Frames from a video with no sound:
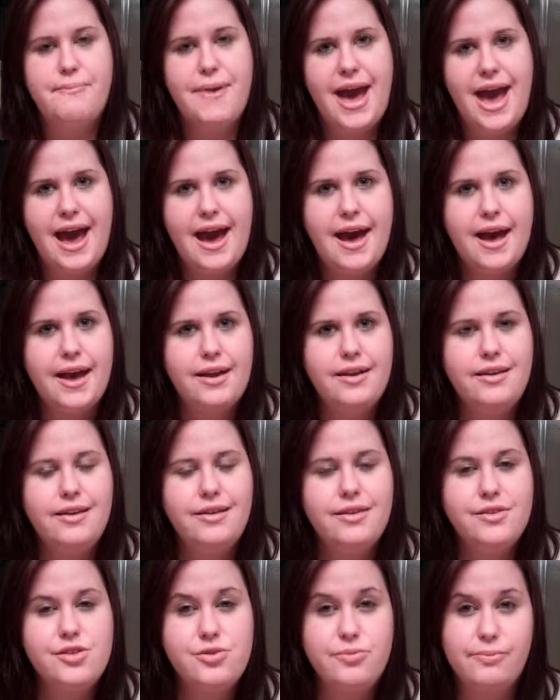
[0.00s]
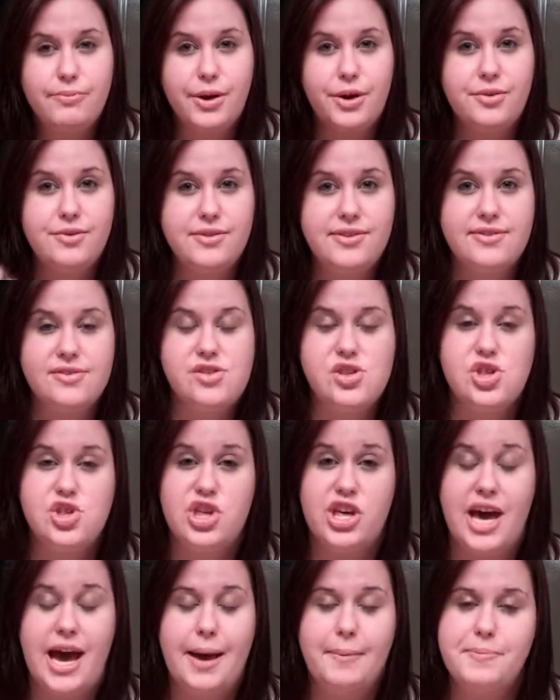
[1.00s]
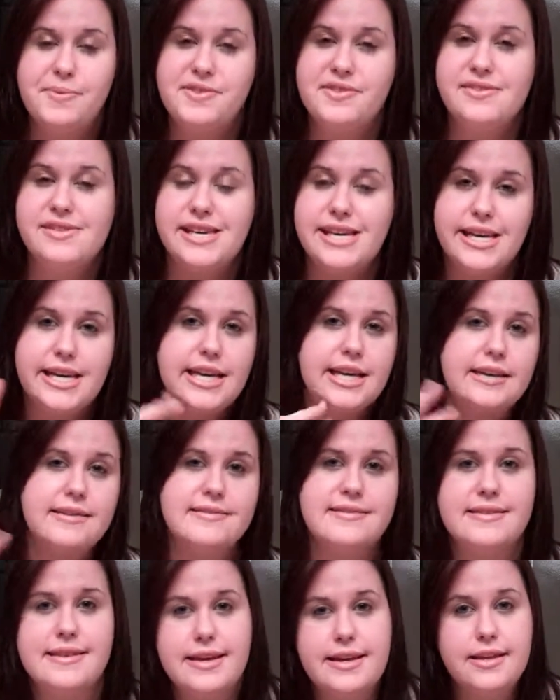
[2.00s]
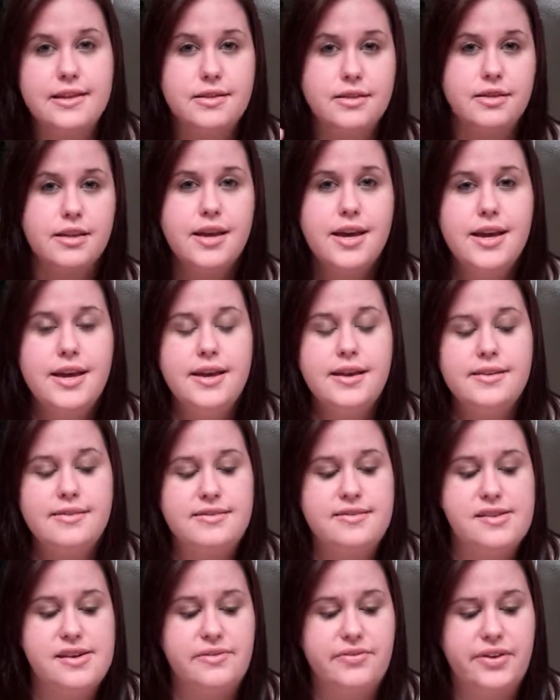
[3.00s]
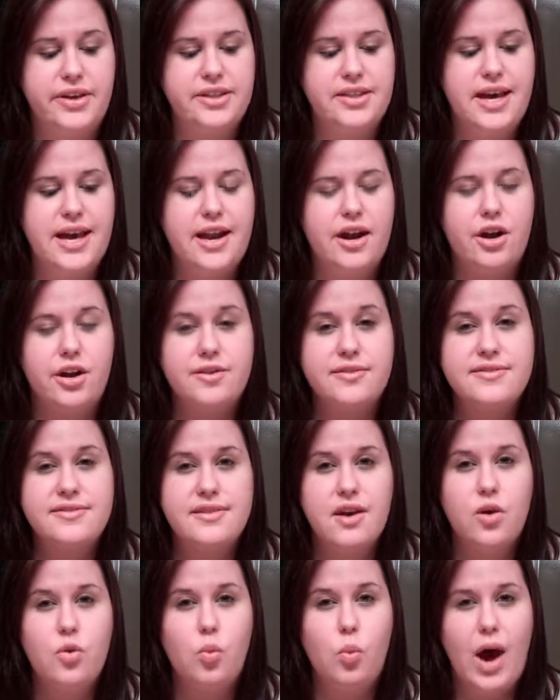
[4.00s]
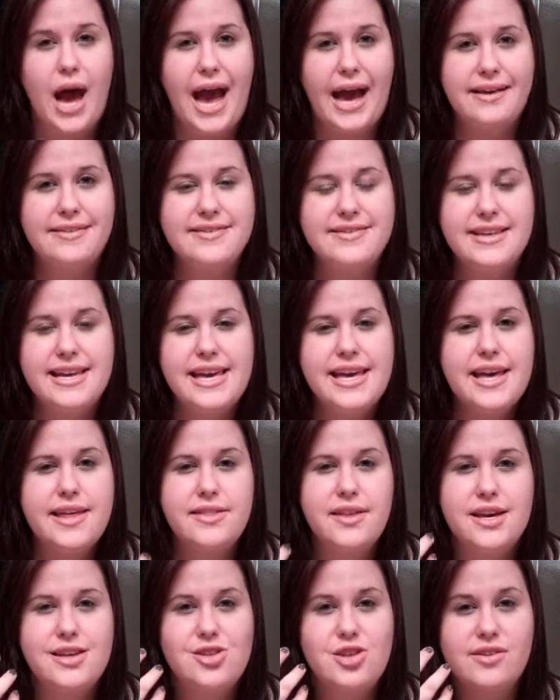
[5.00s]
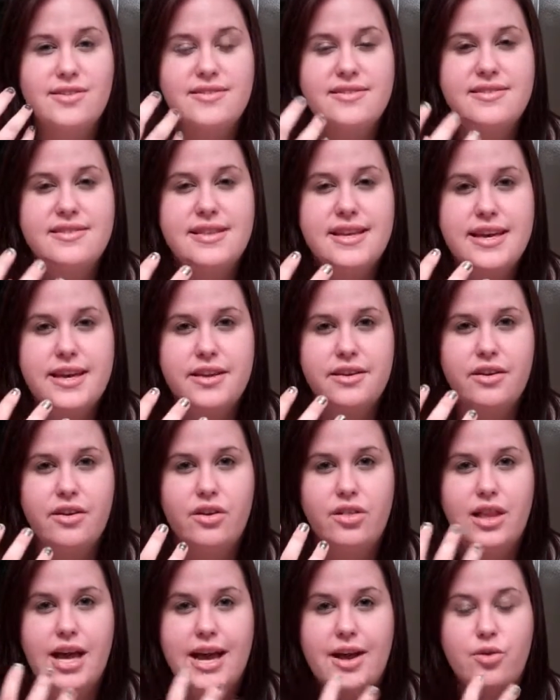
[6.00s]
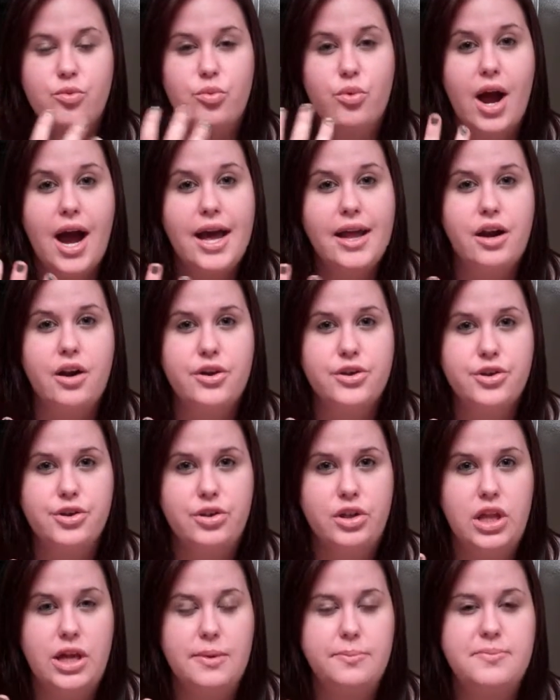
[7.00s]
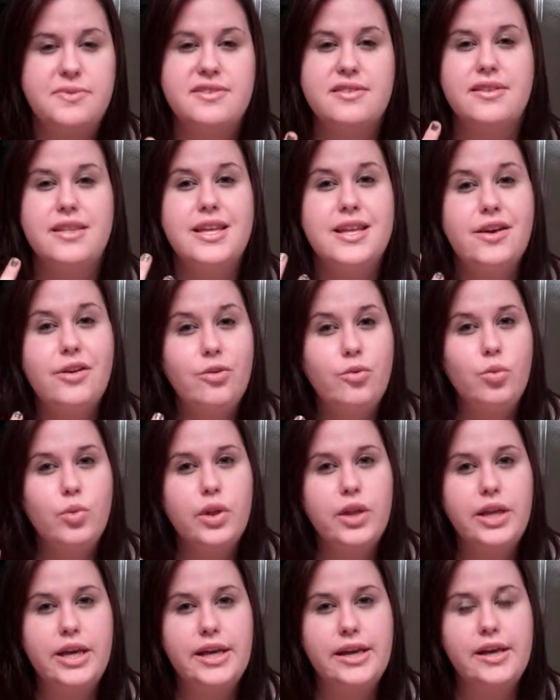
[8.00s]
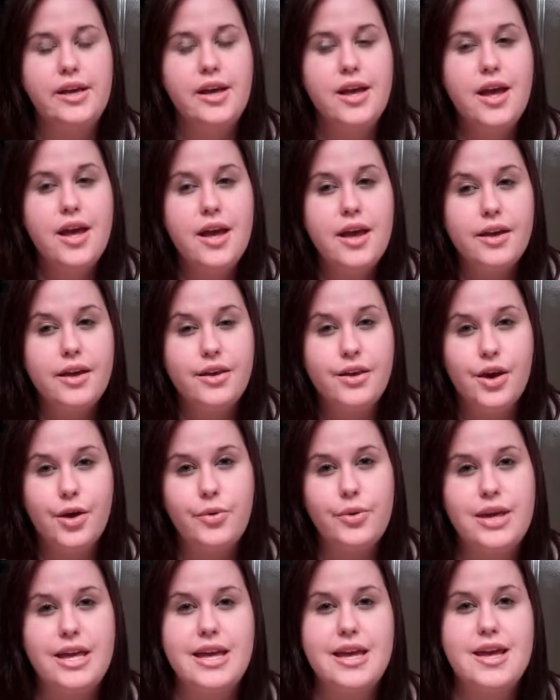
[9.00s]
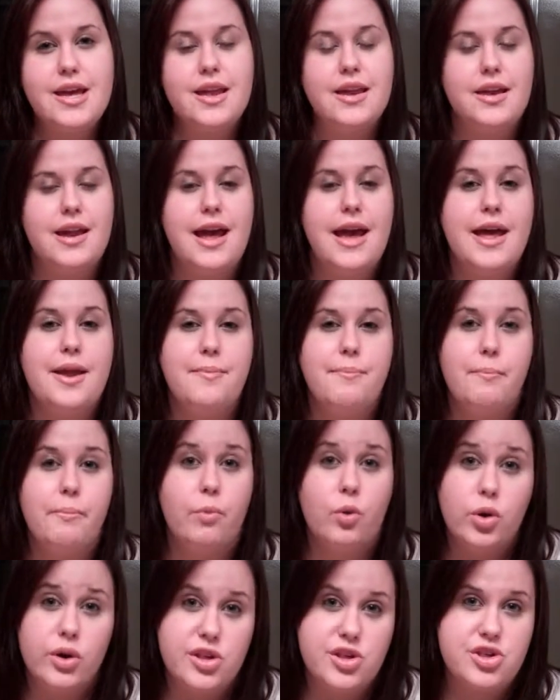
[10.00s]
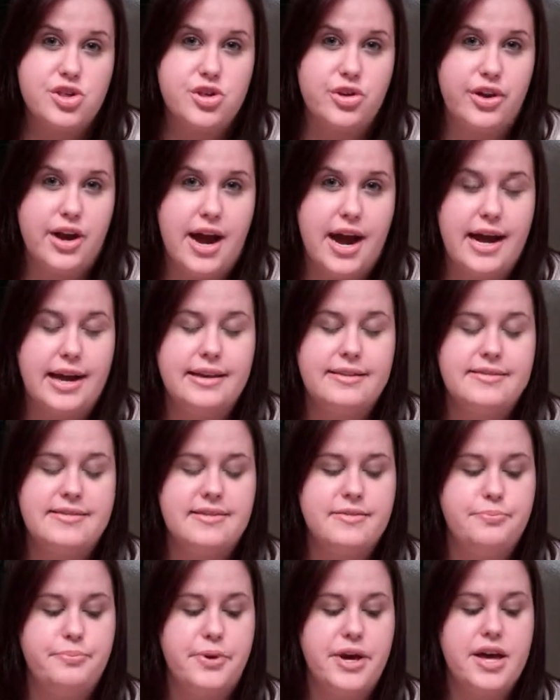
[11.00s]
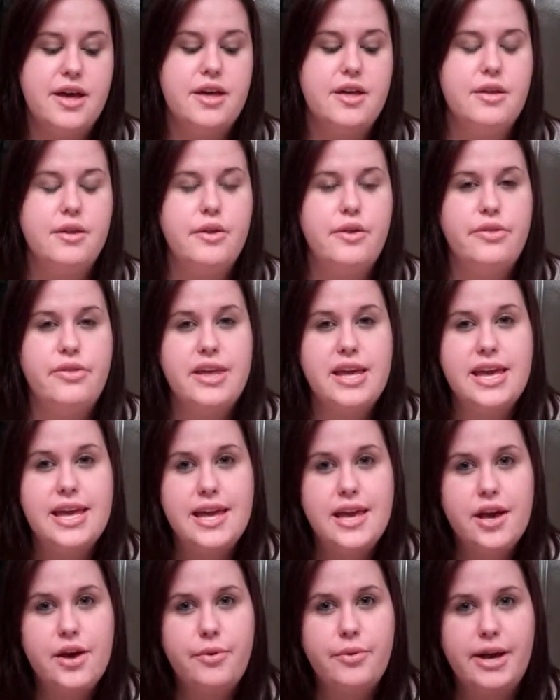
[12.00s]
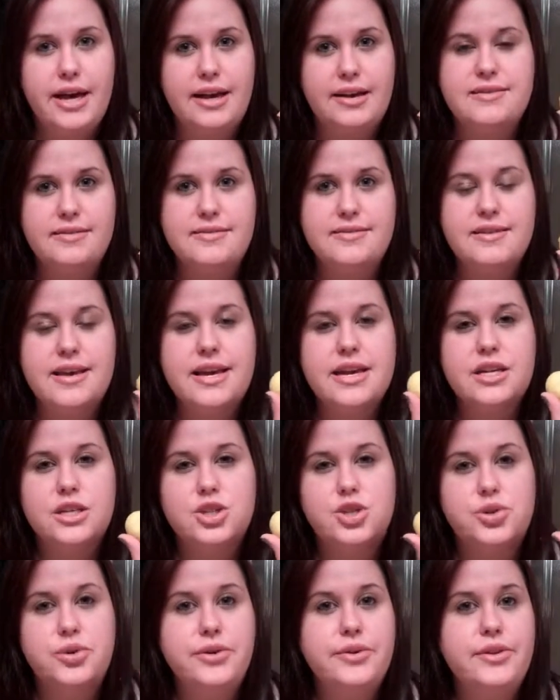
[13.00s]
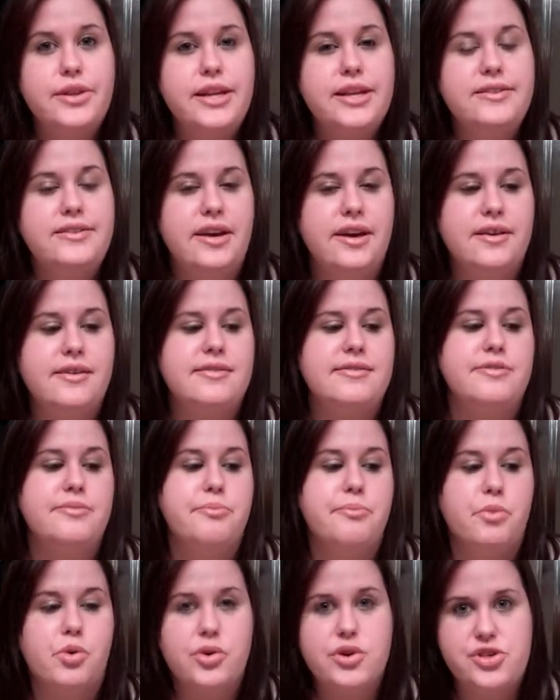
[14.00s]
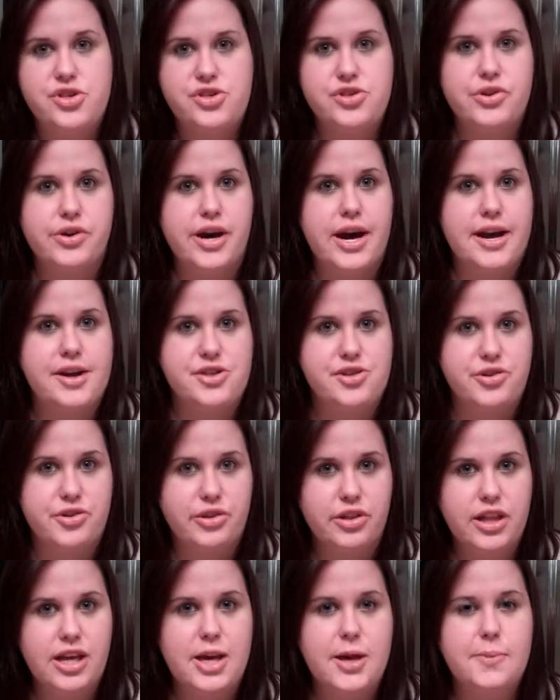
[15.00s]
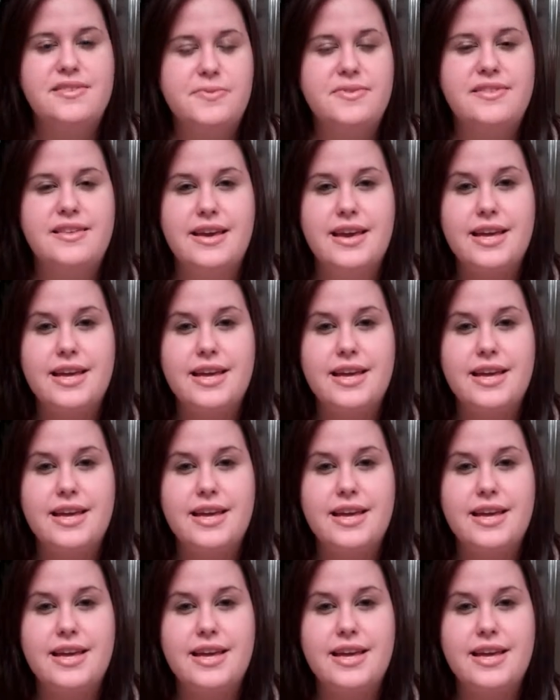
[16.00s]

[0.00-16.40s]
bad most chapsticks and stuff like that are so waxy and they just sit like right on your lips. So they don't really go in and moisturize. But the EOS, it truly does moisturize your lips.